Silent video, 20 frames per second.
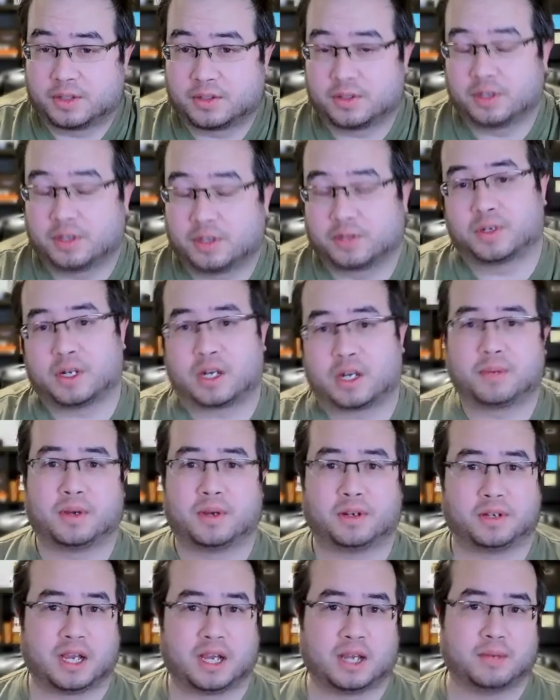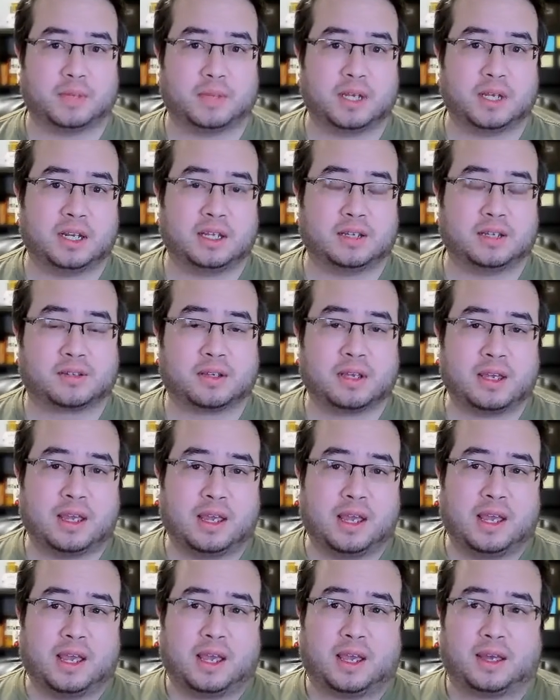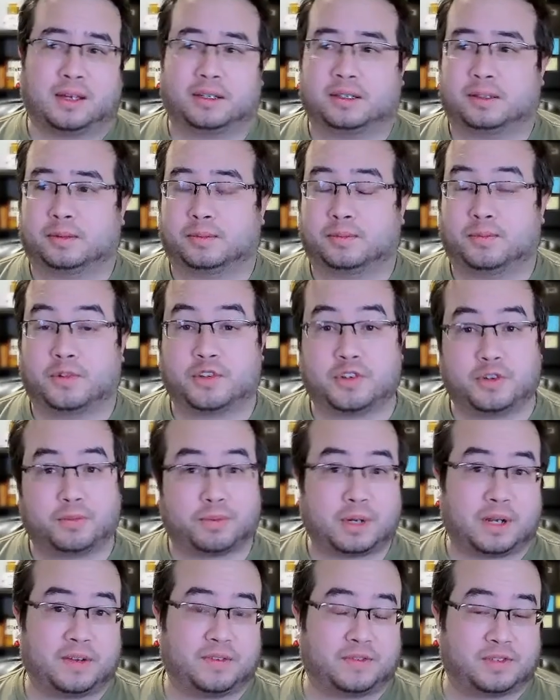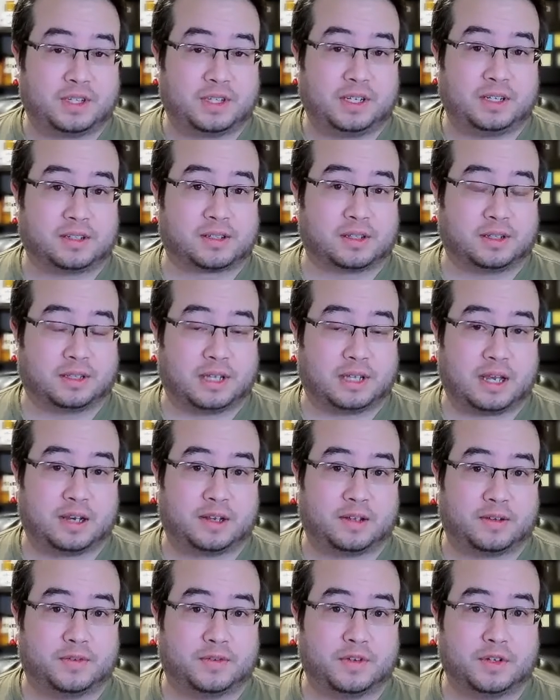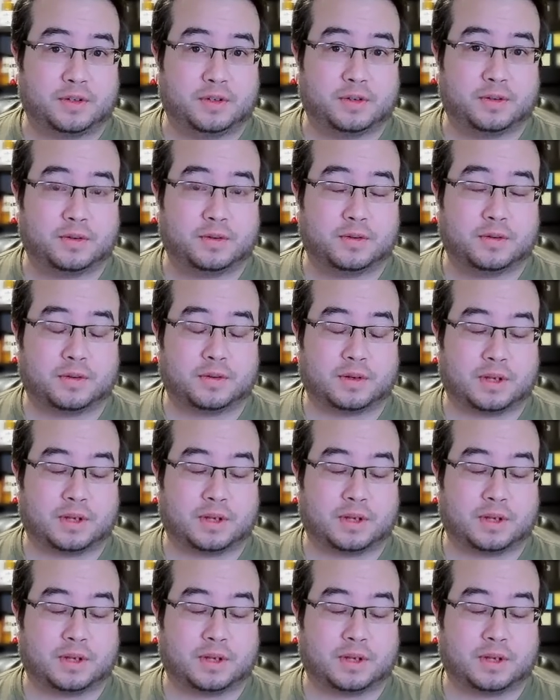So as we're talking about diabetes, what you probably have seen is a lot of new